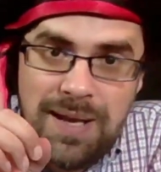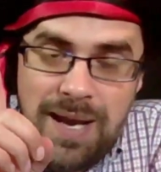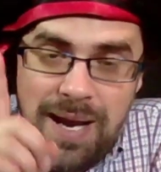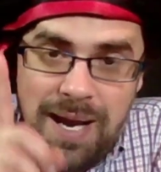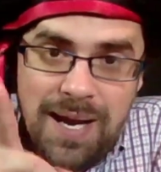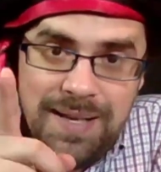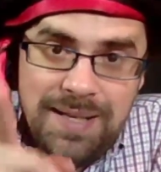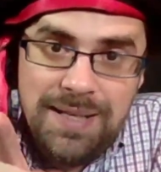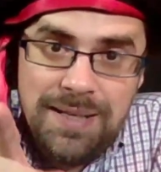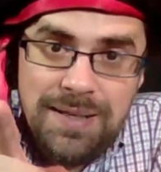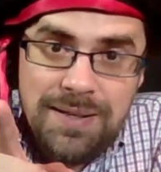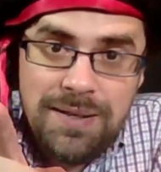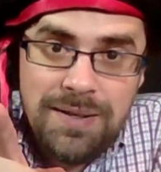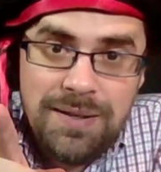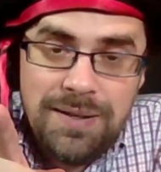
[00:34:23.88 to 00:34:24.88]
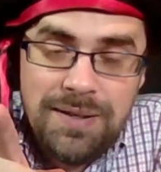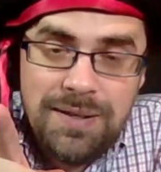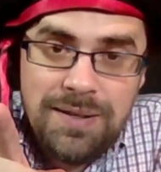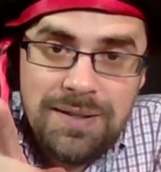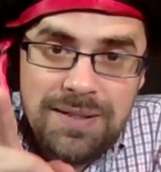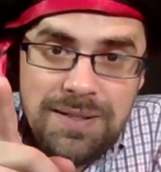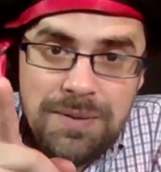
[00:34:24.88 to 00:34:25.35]
I need
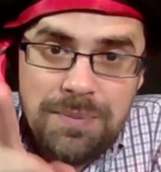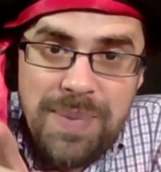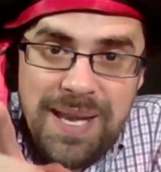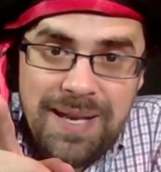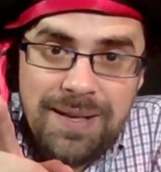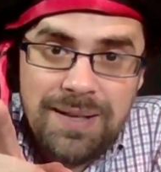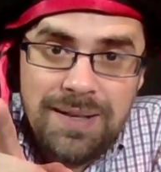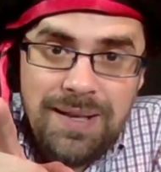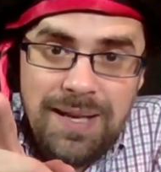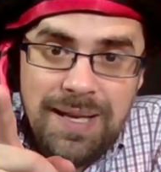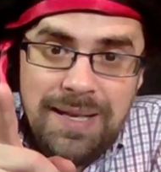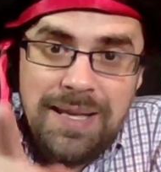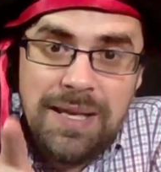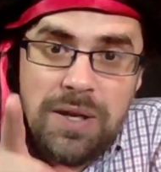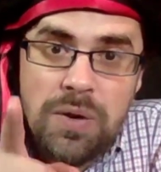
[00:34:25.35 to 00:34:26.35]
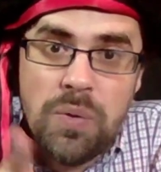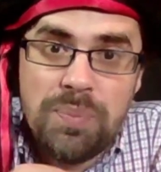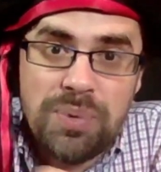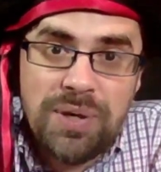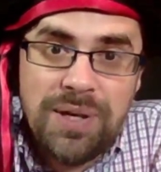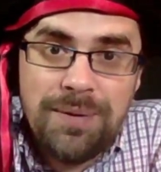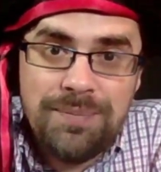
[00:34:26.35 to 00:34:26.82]
to make an eco
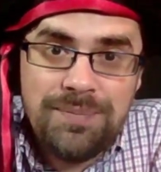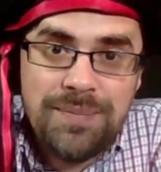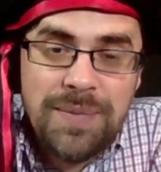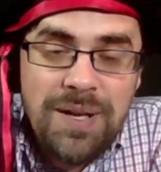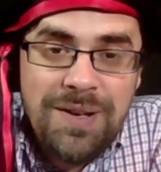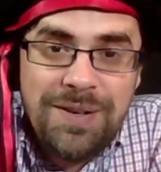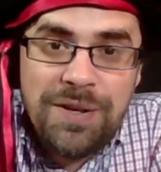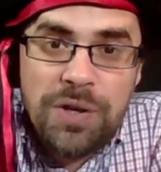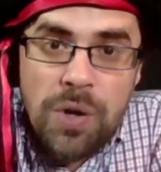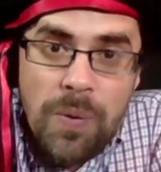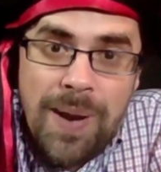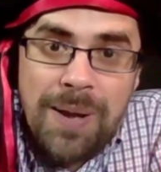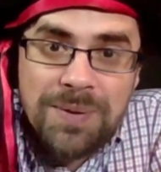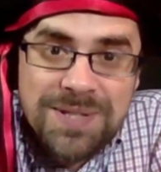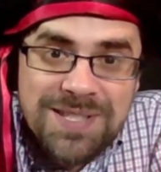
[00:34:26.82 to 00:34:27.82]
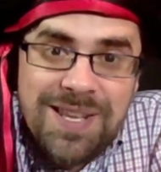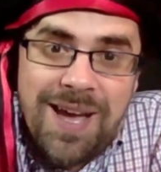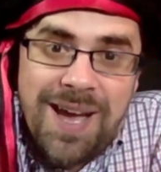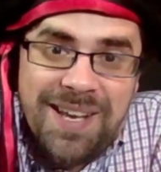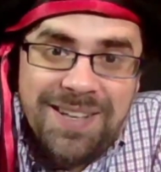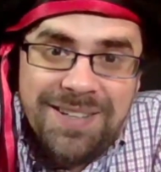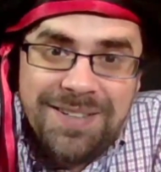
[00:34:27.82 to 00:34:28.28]
print. Go
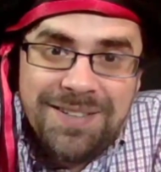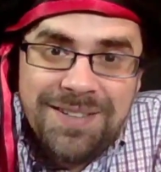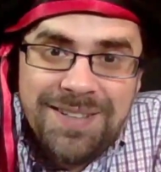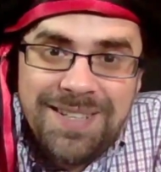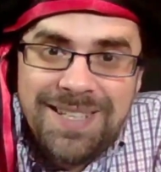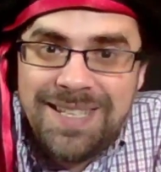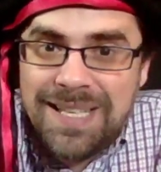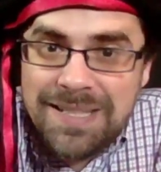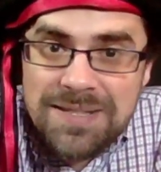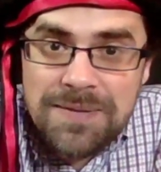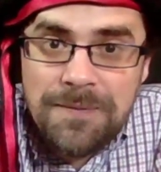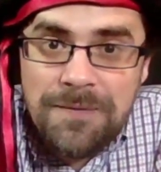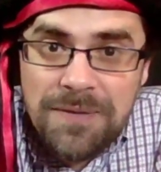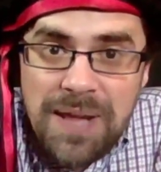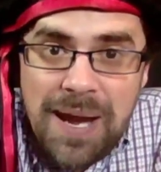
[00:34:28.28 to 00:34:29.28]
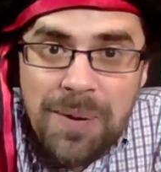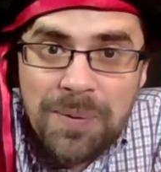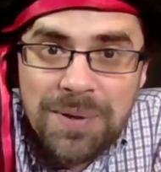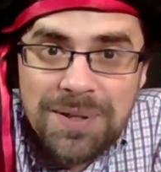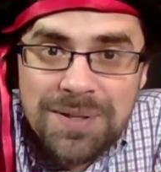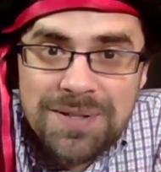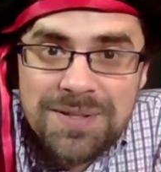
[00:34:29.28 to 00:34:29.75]
outside, get some
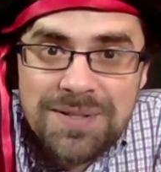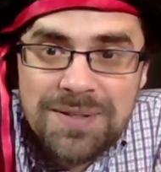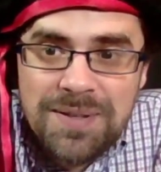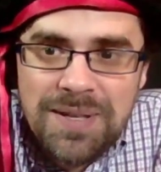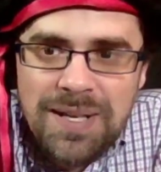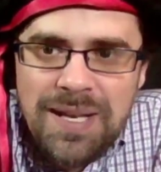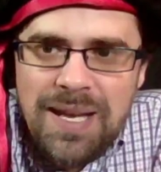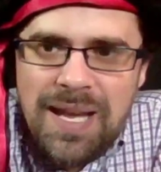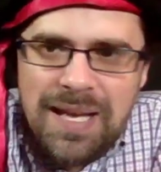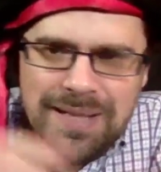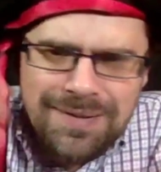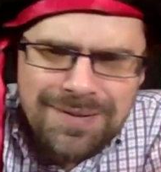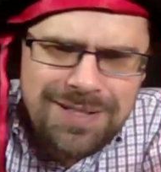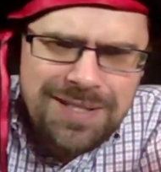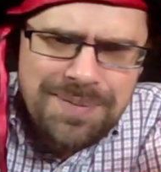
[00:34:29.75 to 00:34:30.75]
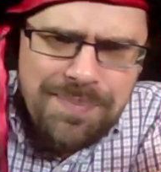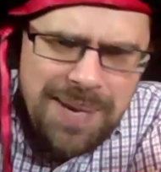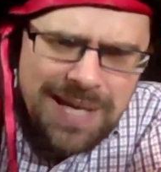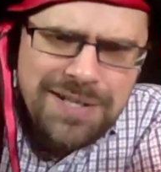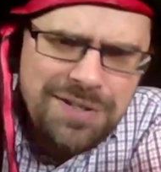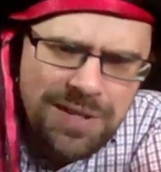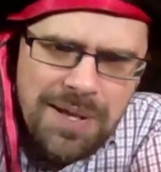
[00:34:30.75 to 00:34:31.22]
flowers, and
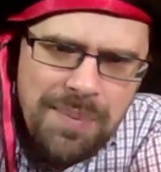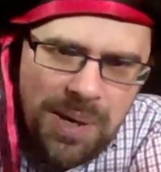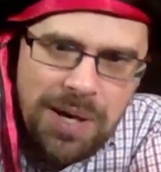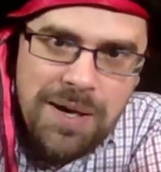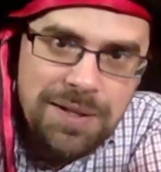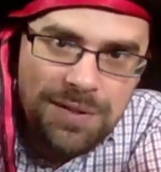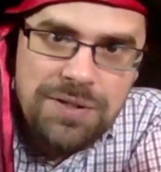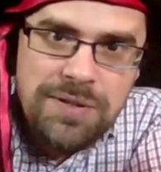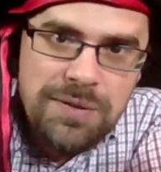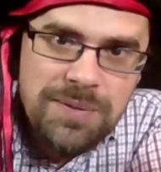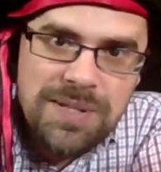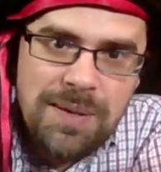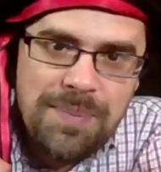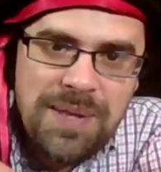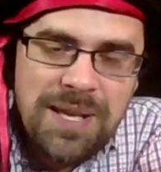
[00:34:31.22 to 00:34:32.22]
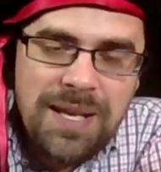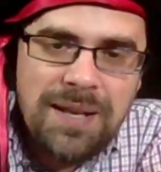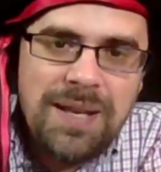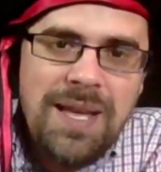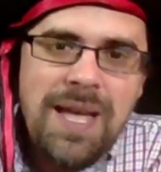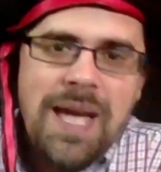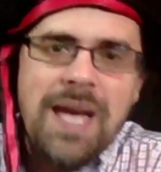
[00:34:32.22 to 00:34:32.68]
smash them onto something,
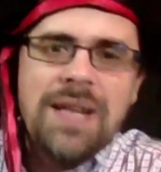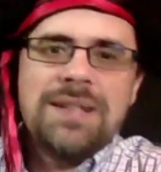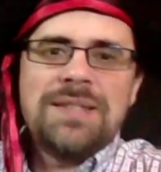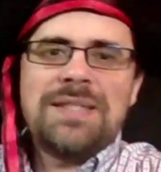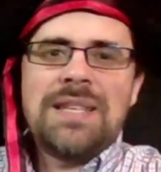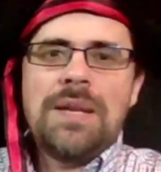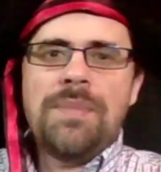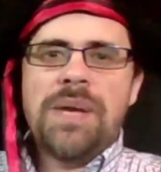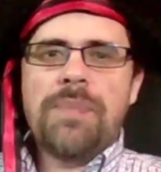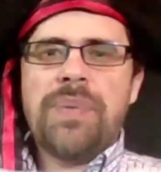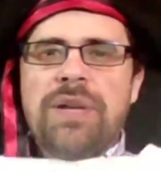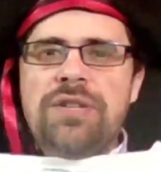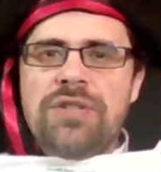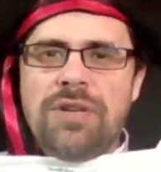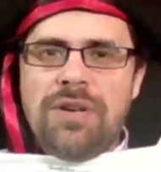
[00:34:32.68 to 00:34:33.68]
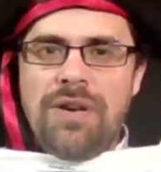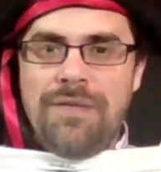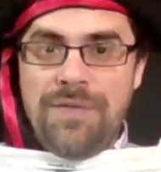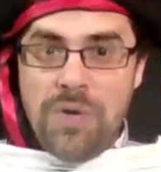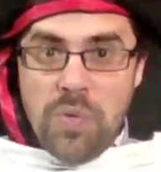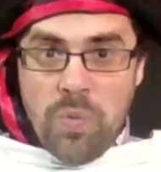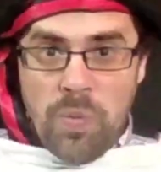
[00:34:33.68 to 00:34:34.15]
and send me a picture of
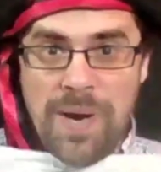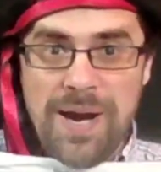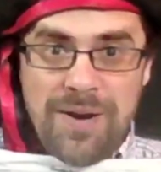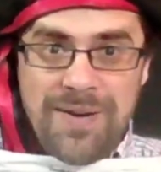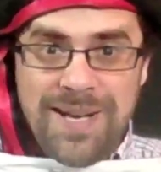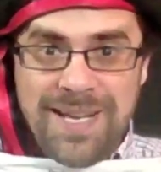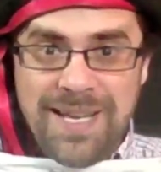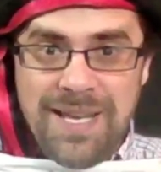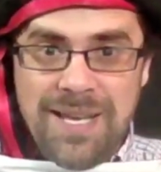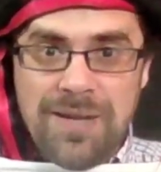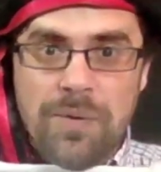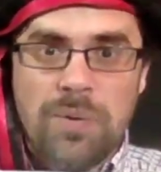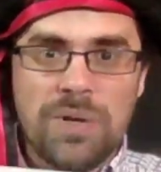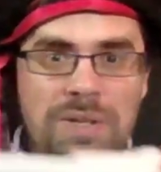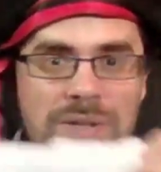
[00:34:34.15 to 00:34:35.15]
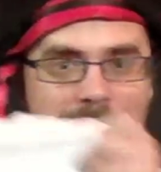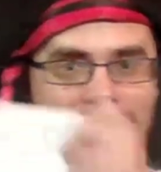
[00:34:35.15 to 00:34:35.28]
you wearing it or